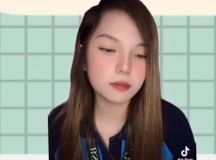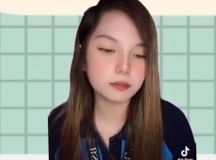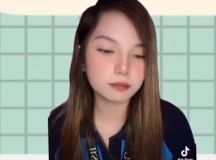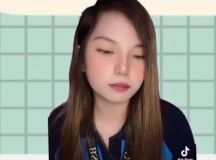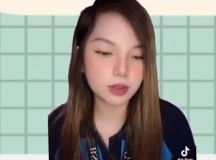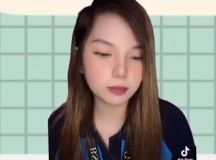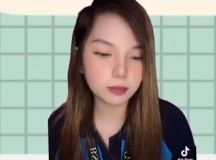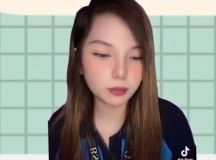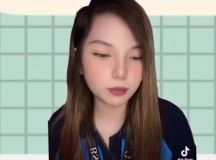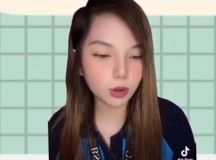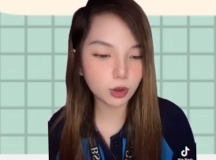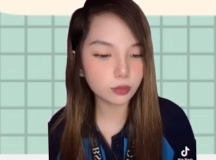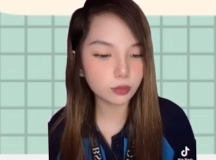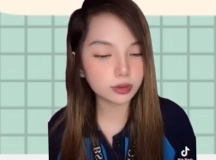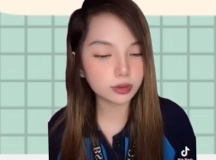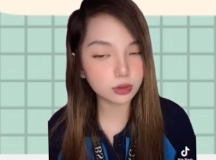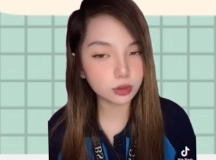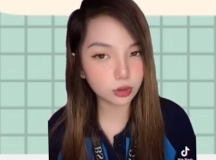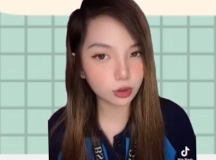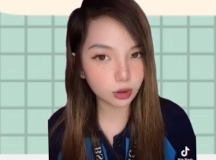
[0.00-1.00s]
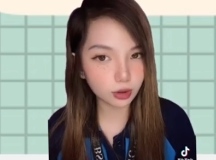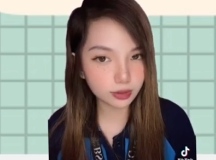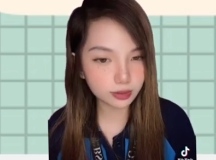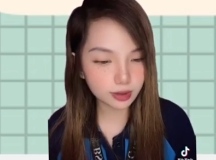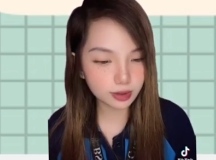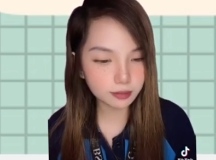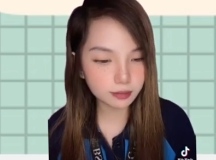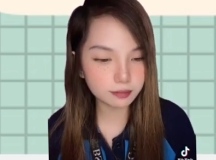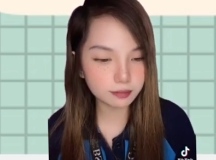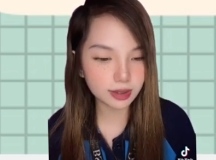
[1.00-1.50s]
people with
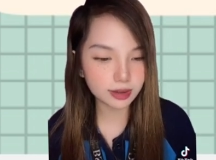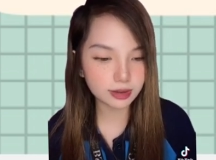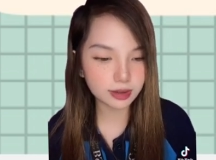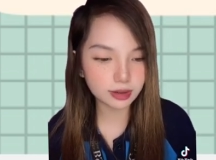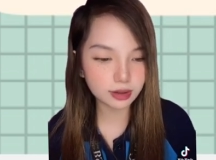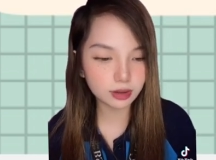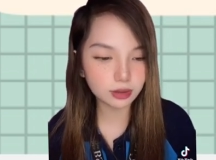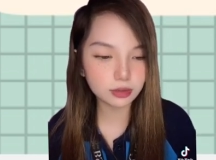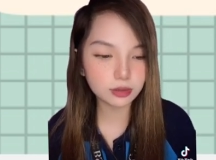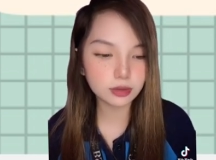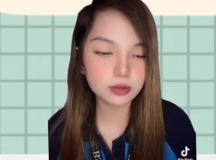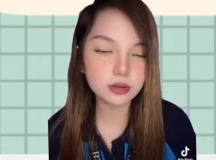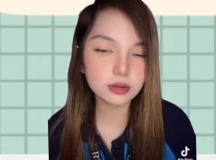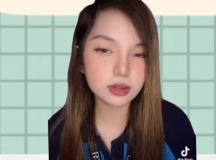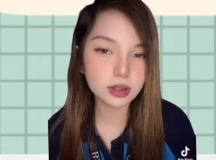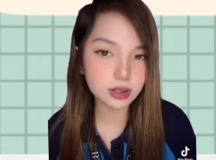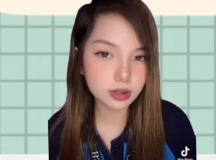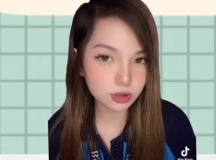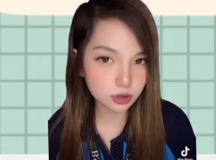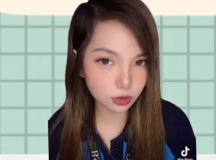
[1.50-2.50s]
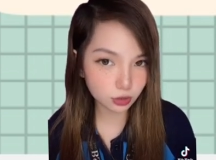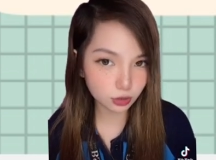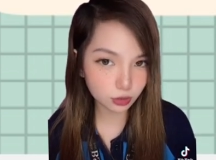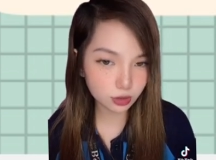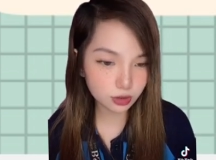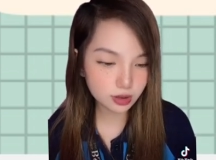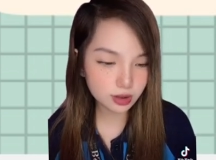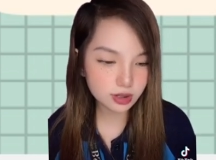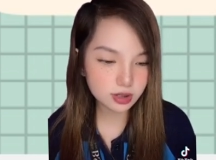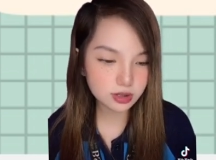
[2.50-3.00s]
chronic medical
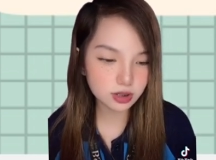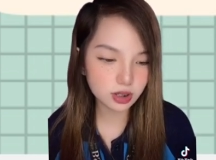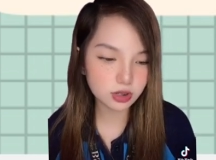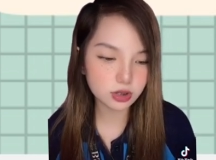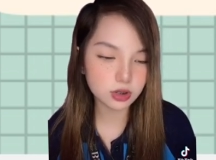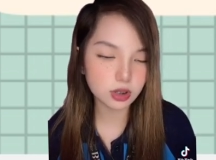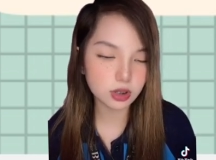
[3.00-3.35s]
condition such